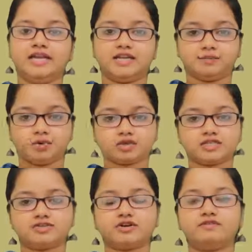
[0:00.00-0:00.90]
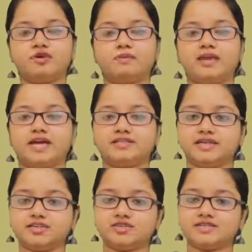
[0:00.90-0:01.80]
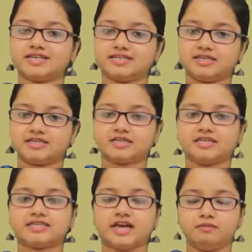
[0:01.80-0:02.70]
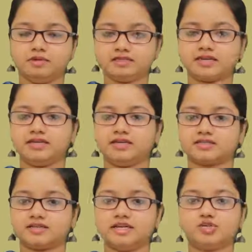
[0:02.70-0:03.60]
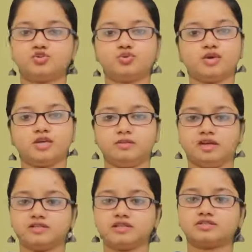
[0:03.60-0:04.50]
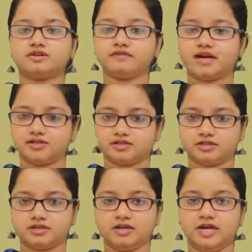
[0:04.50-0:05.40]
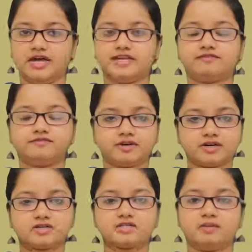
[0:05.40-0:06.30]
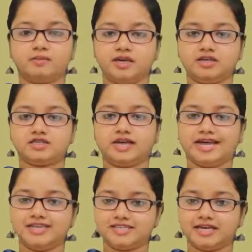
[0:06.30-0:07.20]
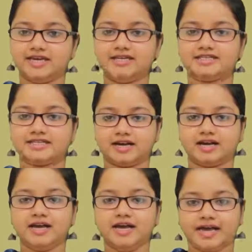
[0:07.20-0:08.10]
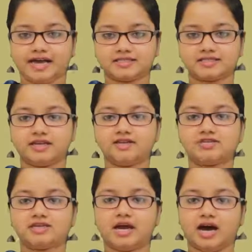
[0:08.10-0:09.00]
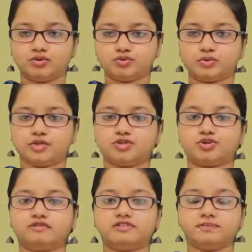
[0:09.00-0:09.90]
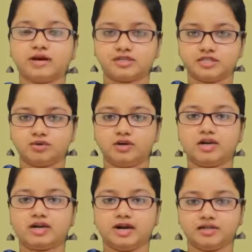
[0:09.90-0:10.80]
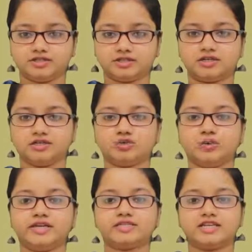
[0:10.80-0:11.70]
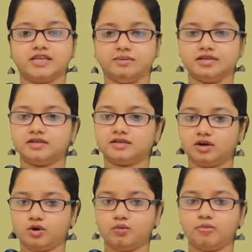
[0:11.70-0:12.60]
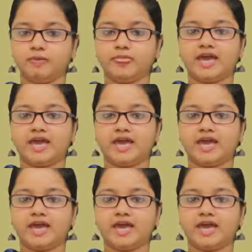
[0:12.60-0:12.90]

the process of globalization suggests simultaneously two images of culture. The first image entails the extension outwards of a particular culture to its limit, the globe.